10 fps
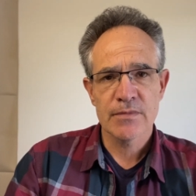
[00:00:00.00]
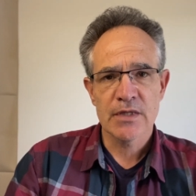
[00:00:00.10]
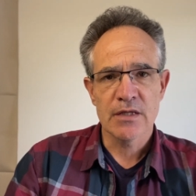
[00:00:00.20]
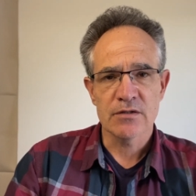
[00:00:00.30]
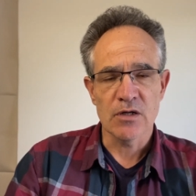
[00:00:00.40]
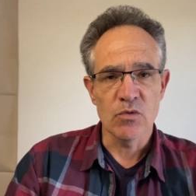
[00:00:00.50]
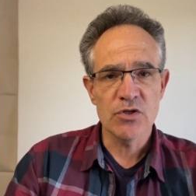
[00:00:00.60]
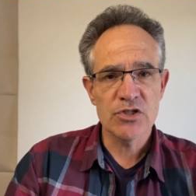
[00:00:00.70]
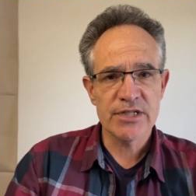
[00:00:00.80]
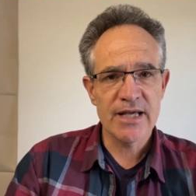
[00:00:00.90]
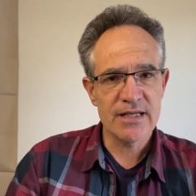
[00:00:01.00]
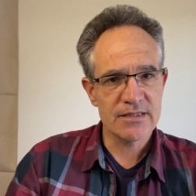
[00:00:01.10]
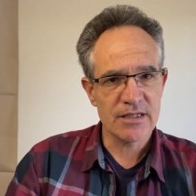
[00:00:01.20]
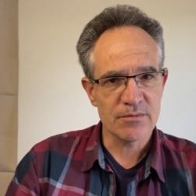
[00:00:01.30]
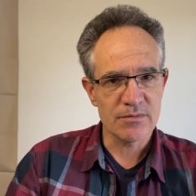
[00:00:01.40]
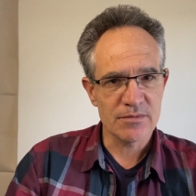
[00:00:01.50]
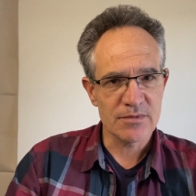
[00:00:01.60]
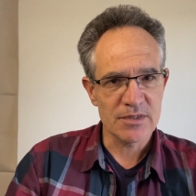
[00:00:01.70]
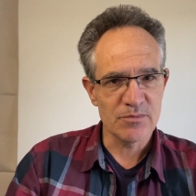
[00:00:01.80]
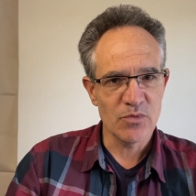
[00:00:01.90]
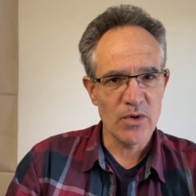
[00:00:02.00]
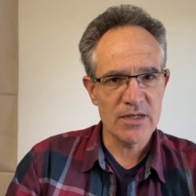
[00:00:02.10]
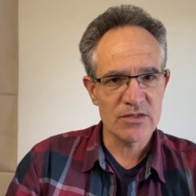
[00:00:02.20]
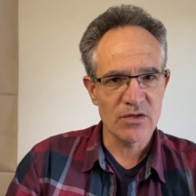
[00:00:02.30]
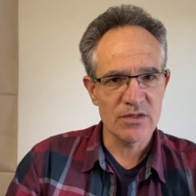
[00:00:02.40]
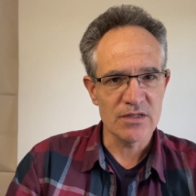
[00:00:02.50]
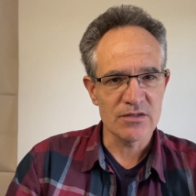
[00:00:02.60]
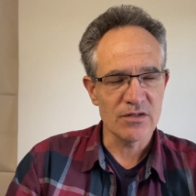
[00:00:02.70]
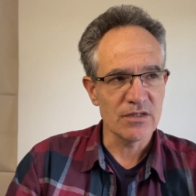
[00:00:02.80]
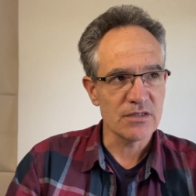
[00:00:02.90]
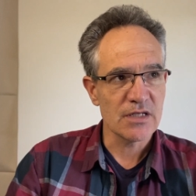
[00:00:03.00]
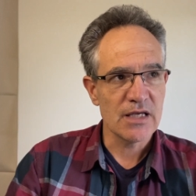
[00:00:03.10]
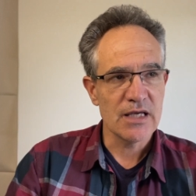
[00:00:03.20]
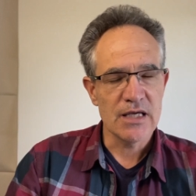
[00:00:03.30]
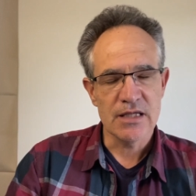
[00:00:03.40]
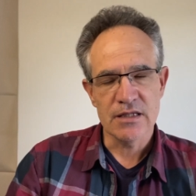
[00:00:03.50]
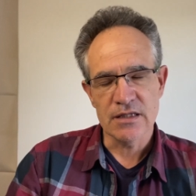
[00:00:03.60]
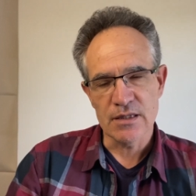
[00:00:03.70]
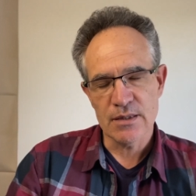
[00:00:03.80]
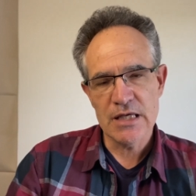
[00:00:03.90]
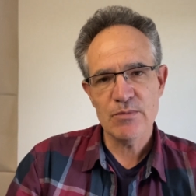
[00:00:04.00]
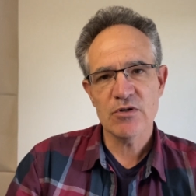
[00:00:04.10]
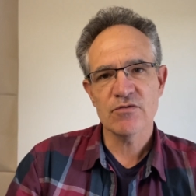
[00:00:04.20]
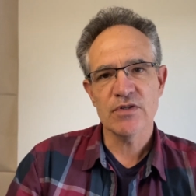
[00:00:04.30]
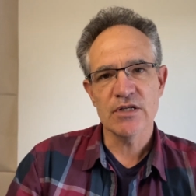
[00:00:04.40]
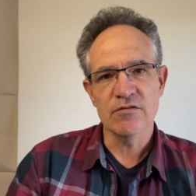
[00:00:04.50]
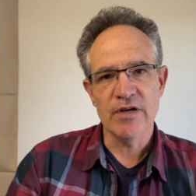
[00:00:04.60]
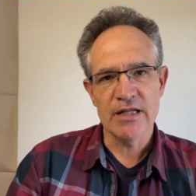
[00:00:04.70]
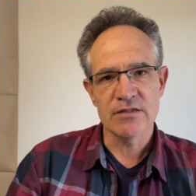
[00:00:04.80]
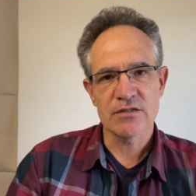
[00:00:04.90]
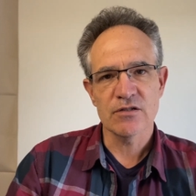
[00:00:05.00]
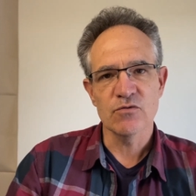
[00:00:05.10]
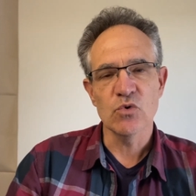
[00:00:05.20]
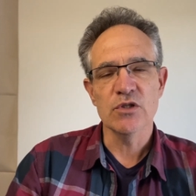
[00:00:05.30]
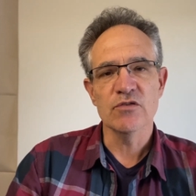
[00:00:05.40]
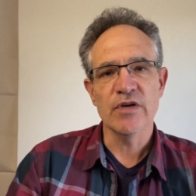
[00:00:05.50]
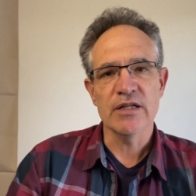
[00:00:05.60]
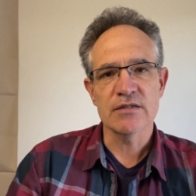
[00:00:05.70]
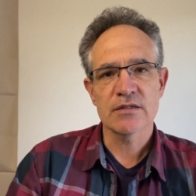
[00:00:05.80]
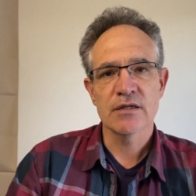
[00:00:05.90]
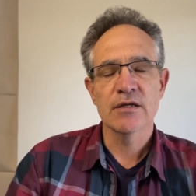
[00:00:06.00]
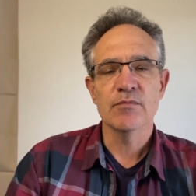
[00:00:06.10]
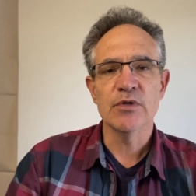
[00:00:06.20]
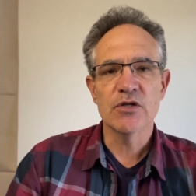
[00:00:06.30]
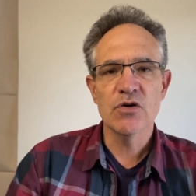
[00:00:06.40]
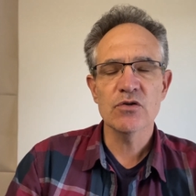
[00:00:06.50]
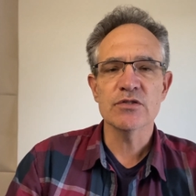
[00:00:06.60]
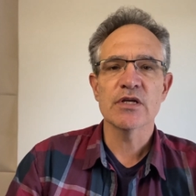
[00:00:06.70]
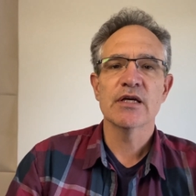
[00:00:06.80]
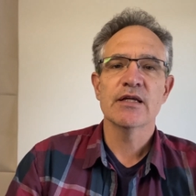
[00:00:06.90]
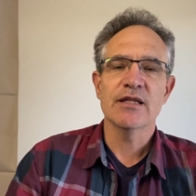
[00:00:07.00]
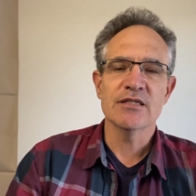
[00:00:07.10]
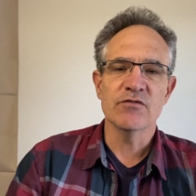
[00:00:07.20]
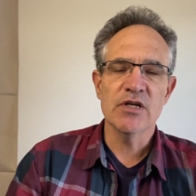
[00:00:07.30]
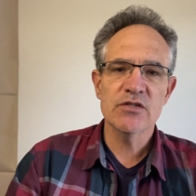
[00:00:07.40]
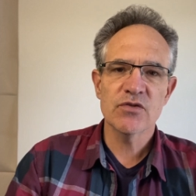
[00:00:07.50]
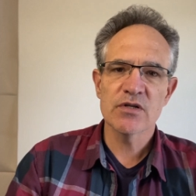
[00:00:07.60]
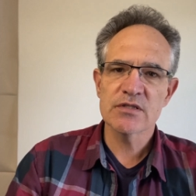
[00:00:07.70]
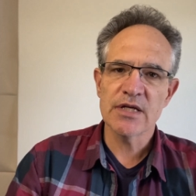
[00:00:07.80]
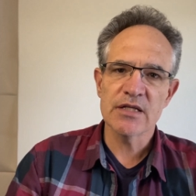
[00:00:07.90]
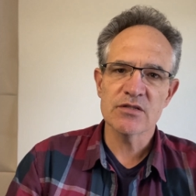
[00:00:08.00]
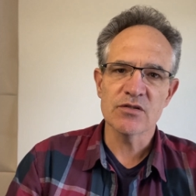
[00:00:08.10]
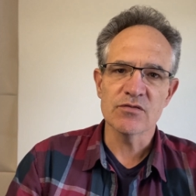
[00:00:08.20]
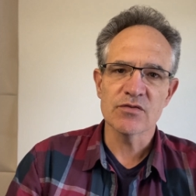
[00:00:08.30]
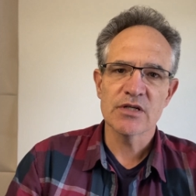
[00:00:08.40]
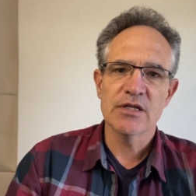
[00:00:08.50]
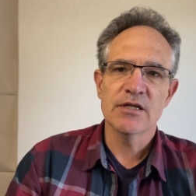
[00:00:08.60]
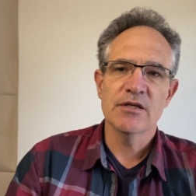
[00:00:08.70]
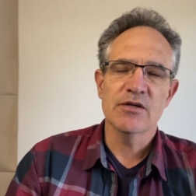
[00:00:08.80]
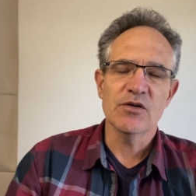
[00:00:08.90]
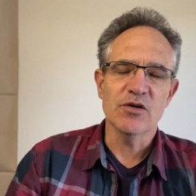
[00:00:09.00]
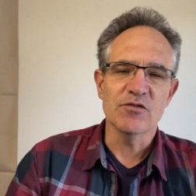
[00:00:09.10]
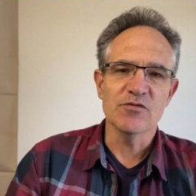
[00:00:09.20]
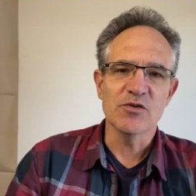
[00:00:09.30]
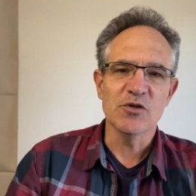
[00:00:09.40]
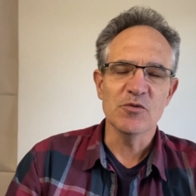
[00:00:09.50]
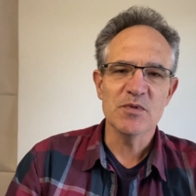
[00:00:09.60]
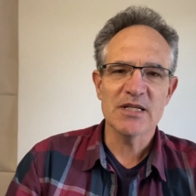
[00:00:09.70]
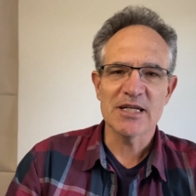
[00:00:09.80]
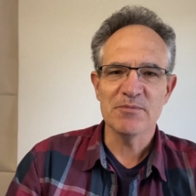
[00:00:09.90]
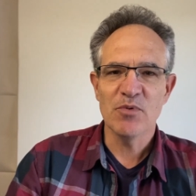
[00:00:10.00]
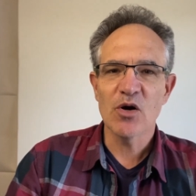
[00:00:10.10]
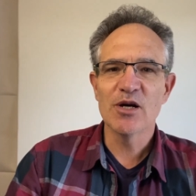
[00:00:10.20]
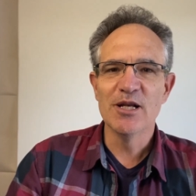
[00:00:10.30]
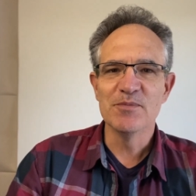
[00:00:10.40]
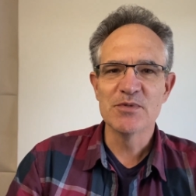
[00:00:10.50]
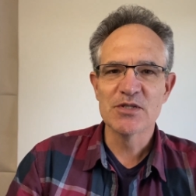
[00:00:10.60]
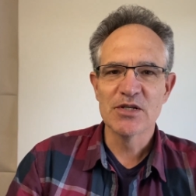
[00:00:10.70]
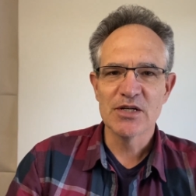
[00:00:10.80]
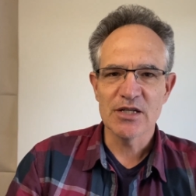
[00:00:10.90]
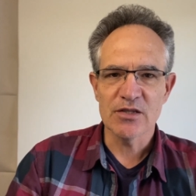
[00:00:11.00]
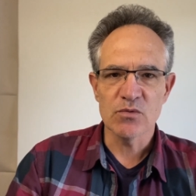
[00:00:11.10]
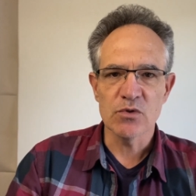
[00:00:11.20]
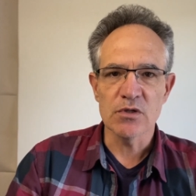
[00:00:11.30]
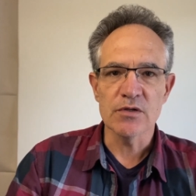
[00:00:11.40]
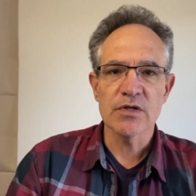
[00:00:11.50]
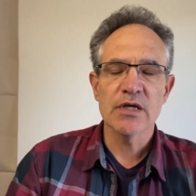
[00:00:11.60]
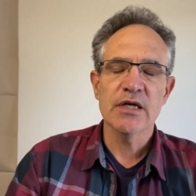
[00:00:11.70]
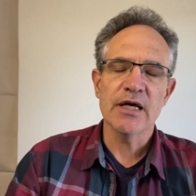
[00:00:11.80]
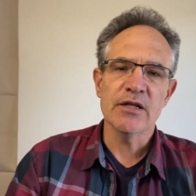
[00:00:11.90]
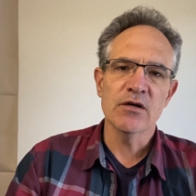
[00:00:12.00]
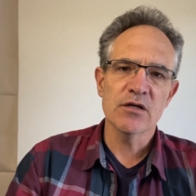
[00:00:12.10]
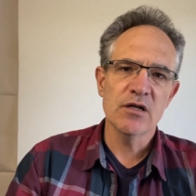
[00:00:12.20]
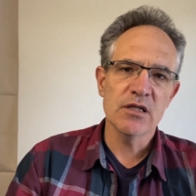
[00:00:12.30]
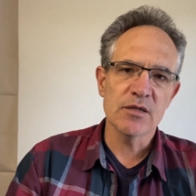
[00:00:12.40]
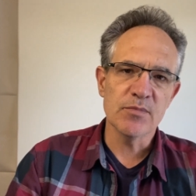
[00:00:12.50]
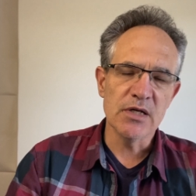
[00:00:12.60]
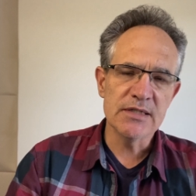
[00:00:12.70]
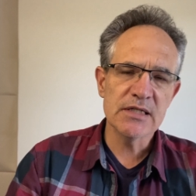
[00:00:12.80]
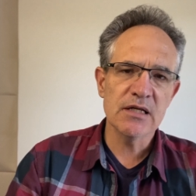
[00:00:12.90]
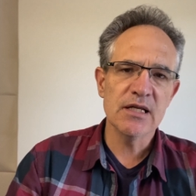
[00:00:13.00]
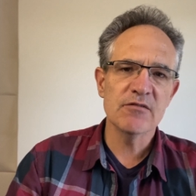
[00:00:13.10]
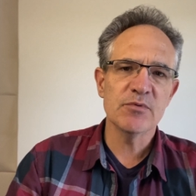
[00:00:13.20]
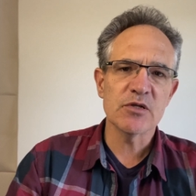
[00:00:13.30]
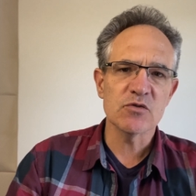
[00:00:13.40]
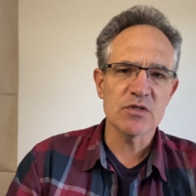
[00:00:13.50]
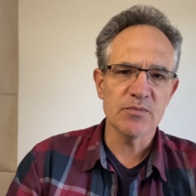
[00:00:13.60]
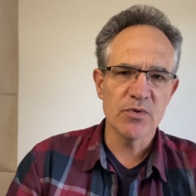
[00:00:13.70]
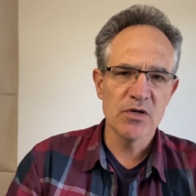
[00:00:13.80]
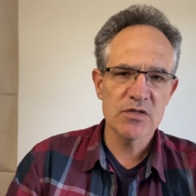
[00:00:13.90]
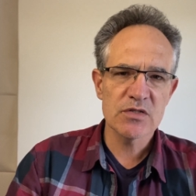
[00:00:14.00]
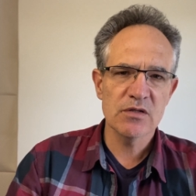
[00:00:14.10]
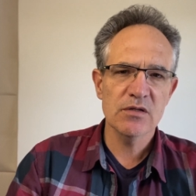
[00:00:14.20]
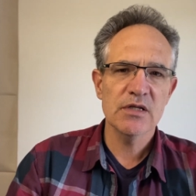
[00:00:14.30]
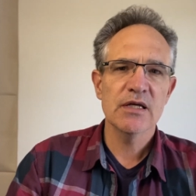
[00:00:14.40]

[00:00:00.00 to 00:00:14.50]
So I want to share some pointers on this, the theme of the events, of world events, because there's a very strong sense of almost like apocalypse in the world, and not only at the political level, but also personal.